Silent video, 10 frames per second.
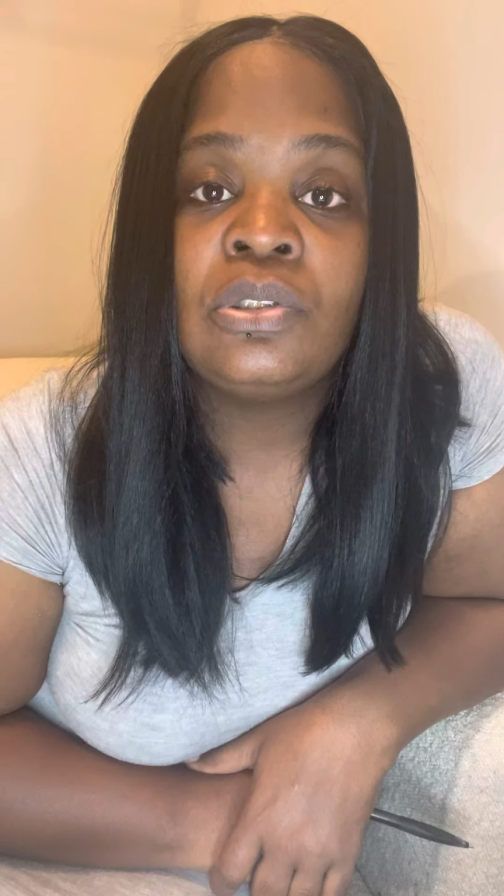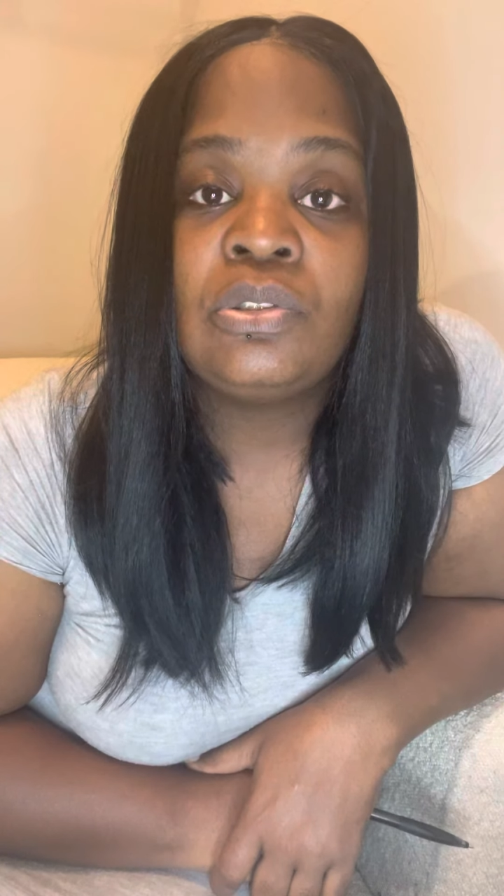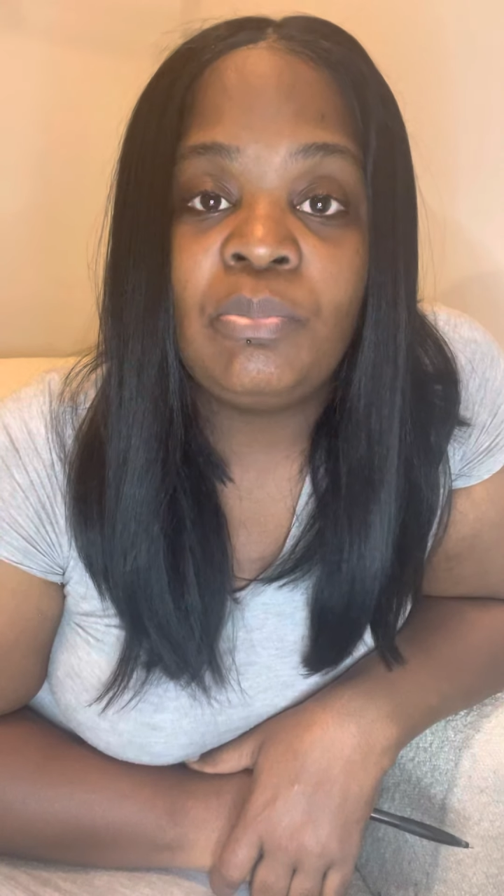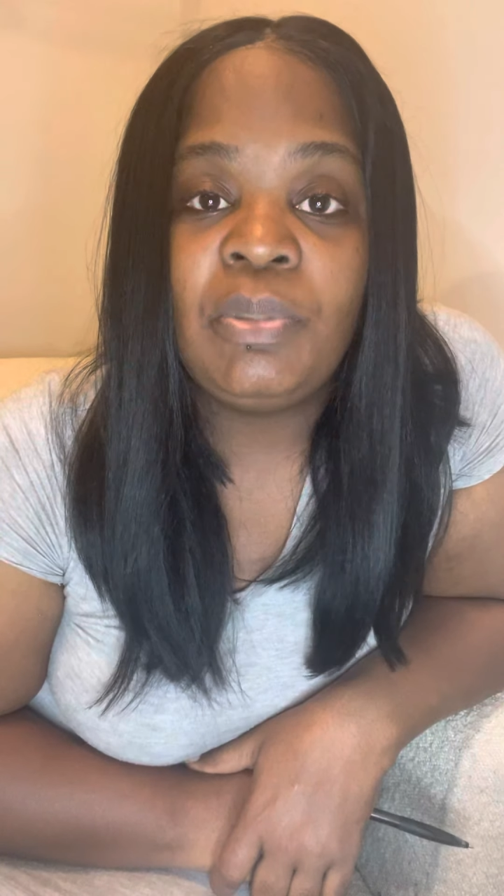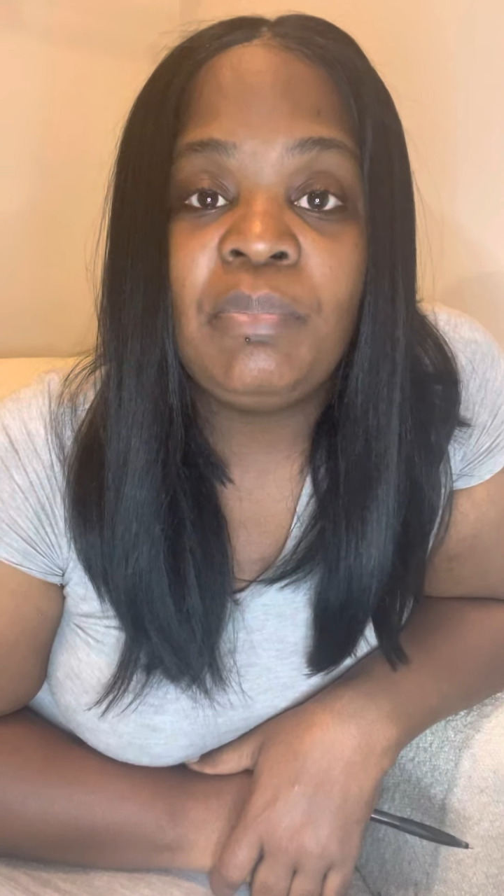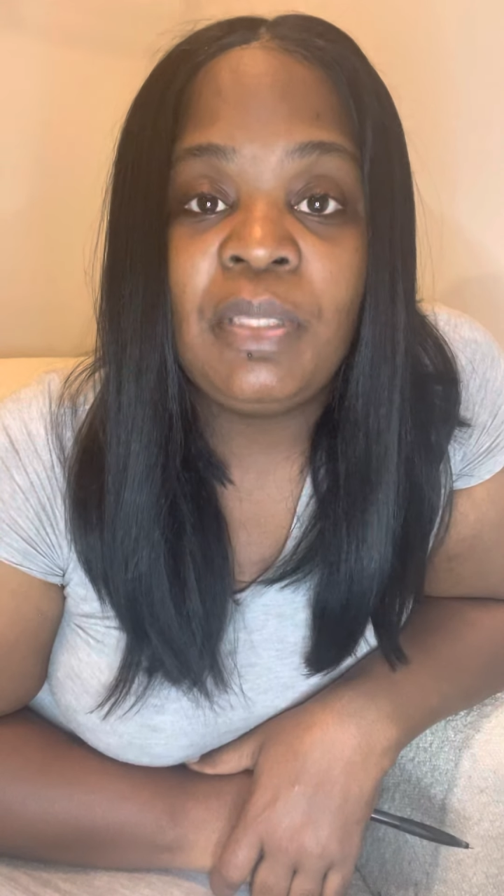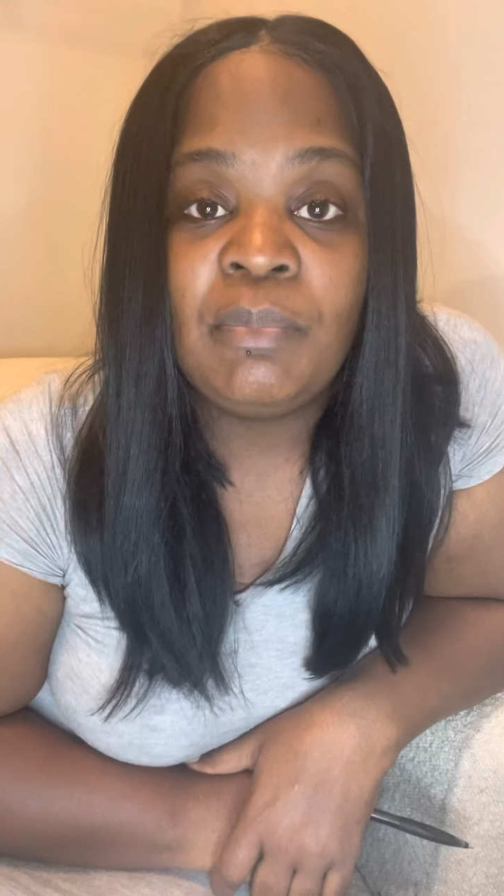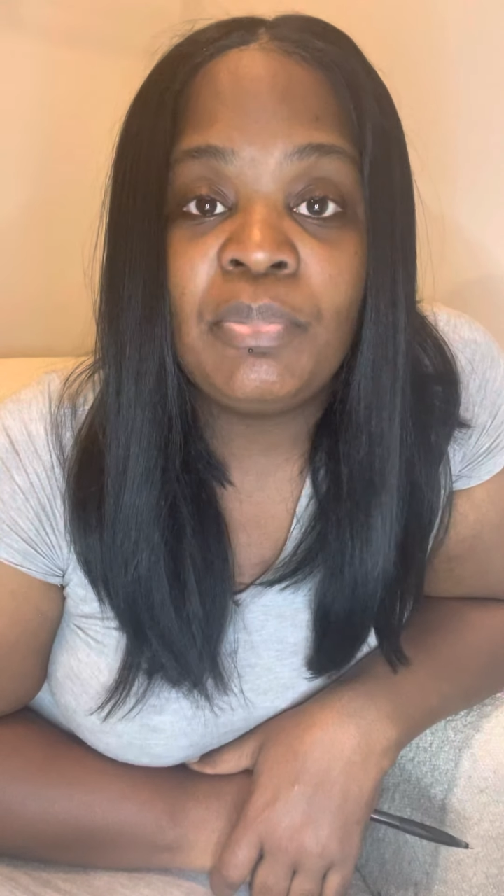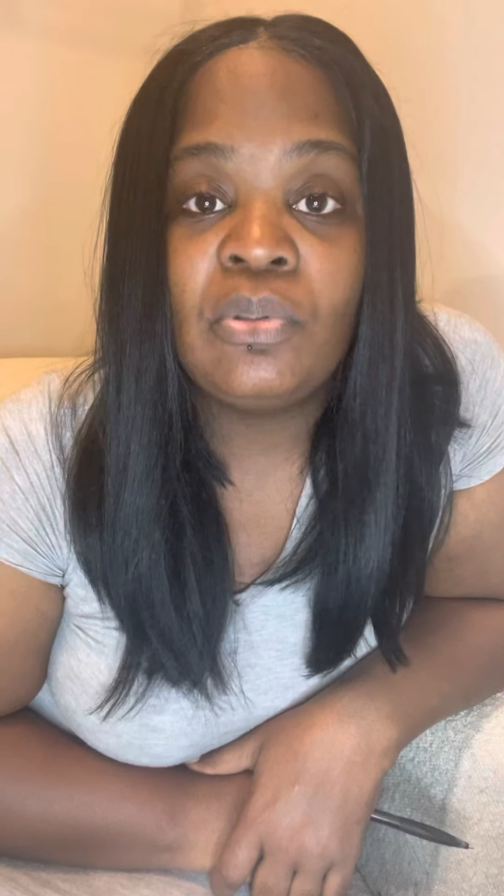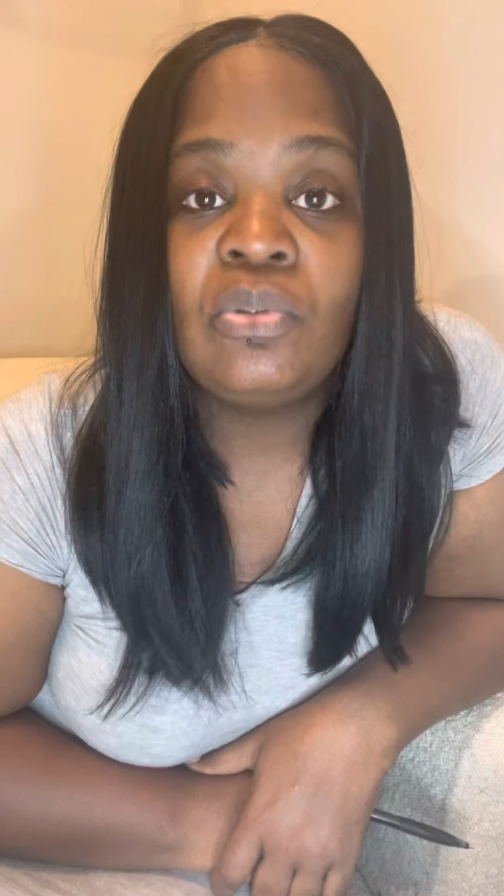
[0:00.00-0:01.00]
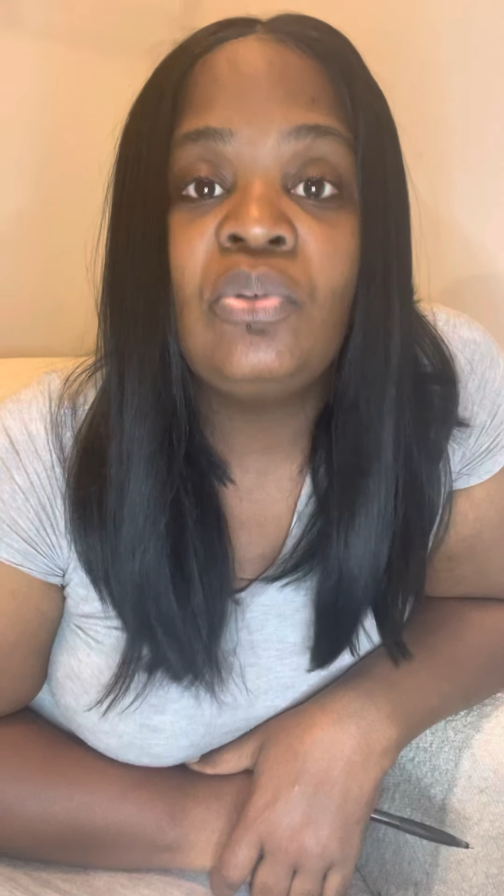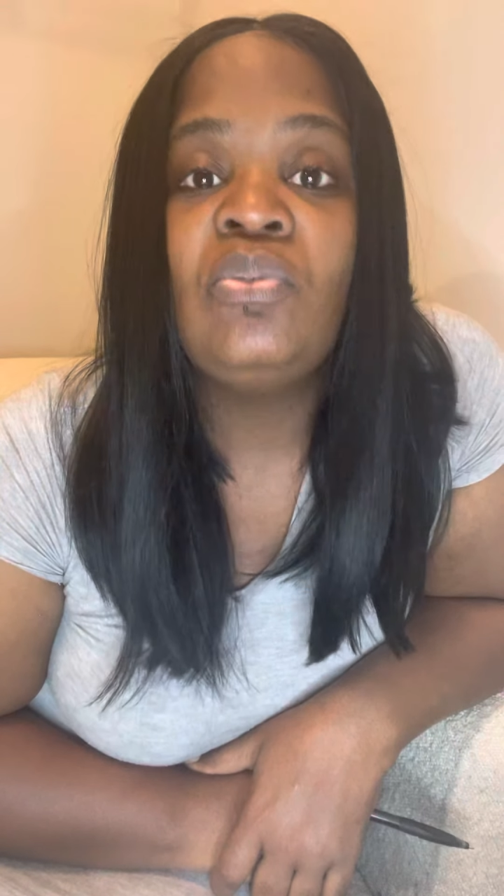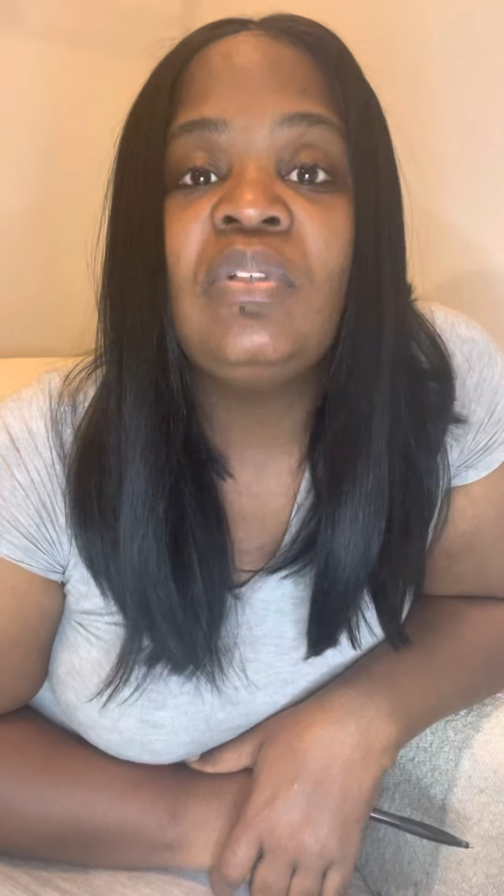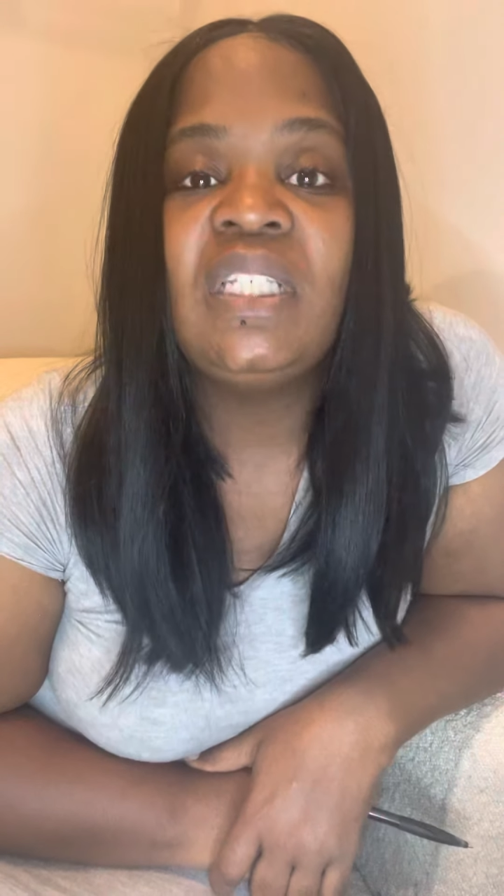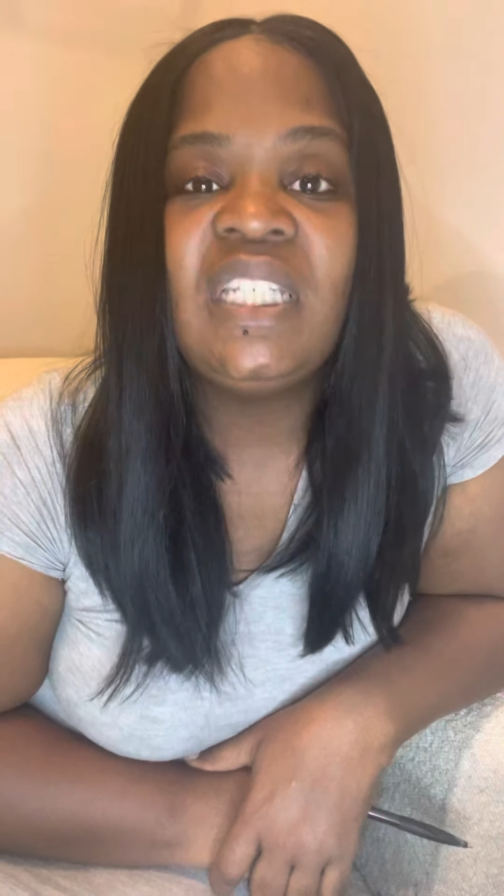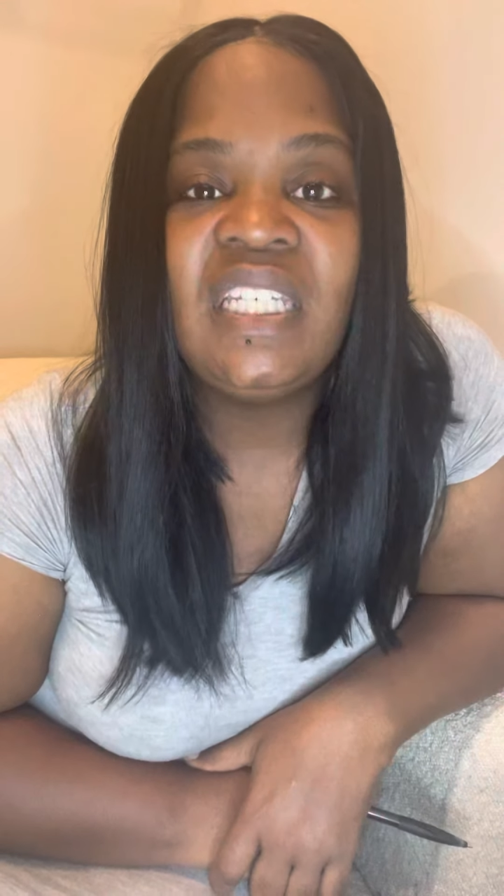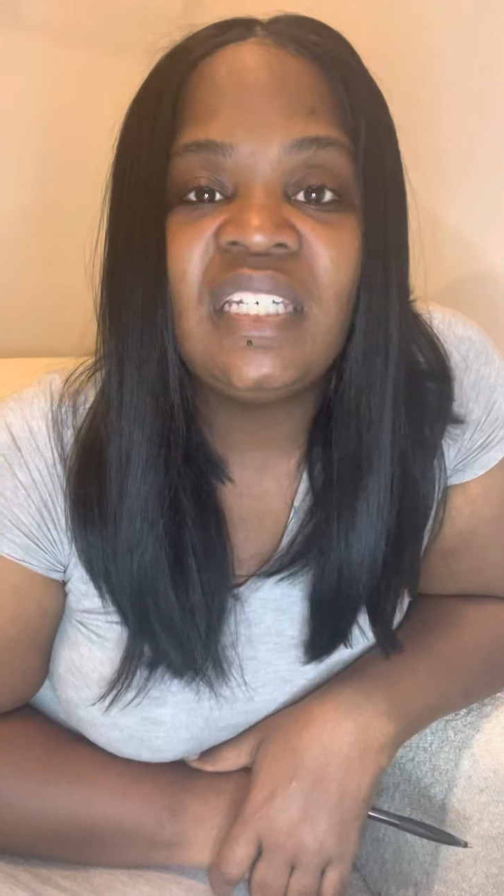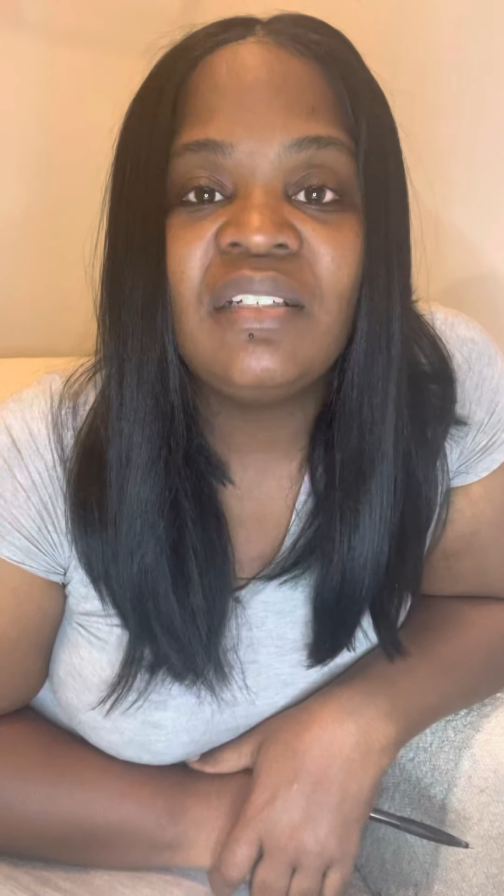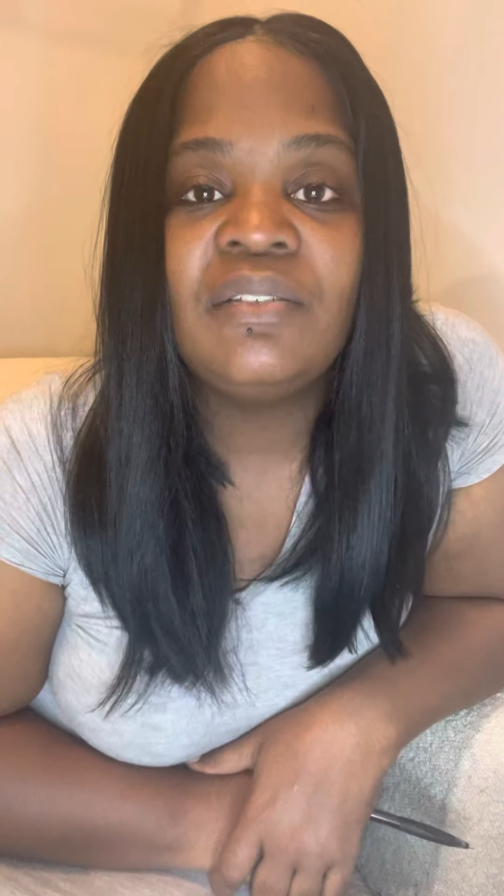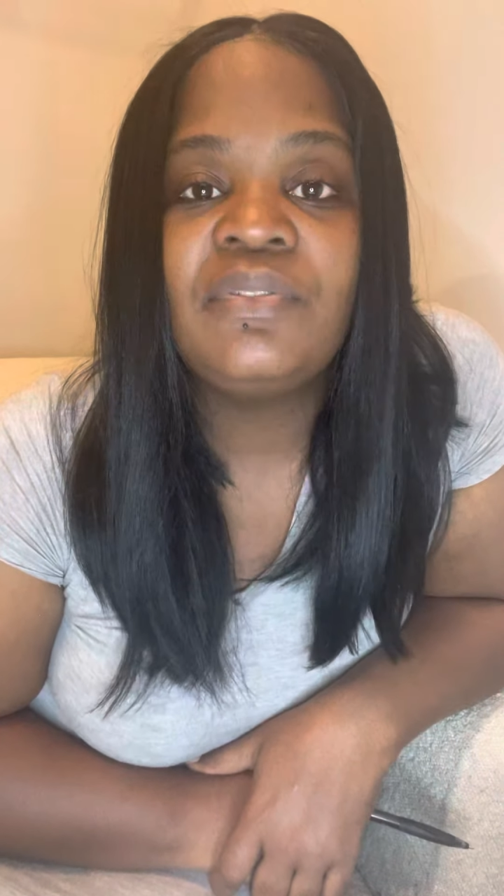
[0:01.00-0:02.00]
to be people who
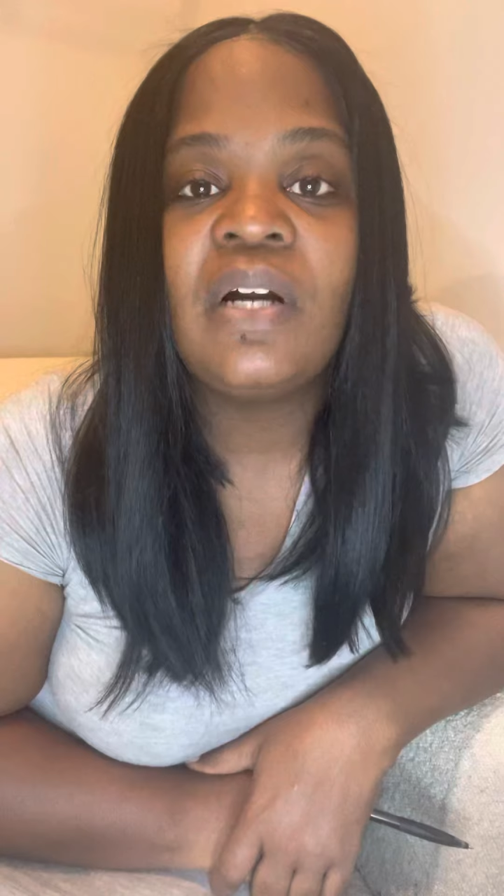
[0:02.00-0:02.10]
live